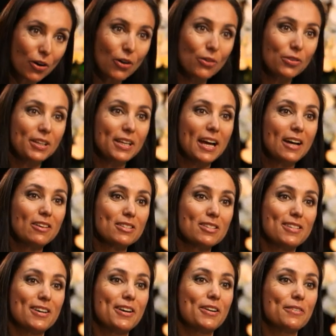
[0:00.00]
on the
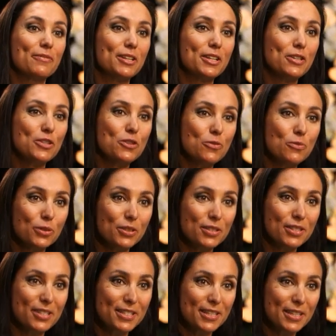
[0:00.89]
outside of it, you
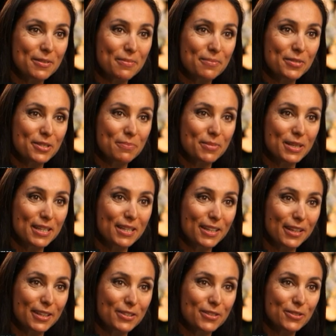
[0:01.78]
wouldn't seem to
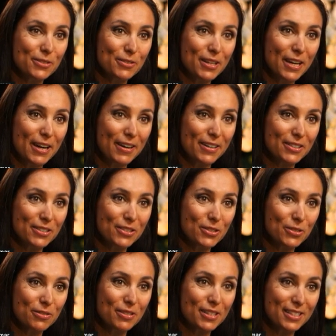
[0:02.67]
be like two
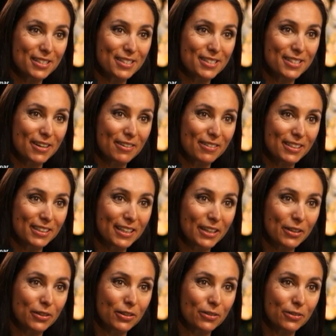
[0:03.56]
characters who'd necessarily
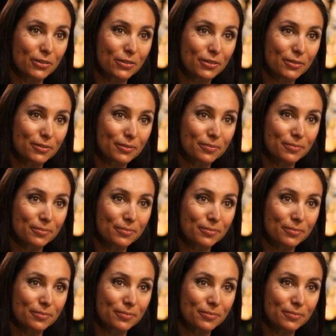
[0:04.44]
get along.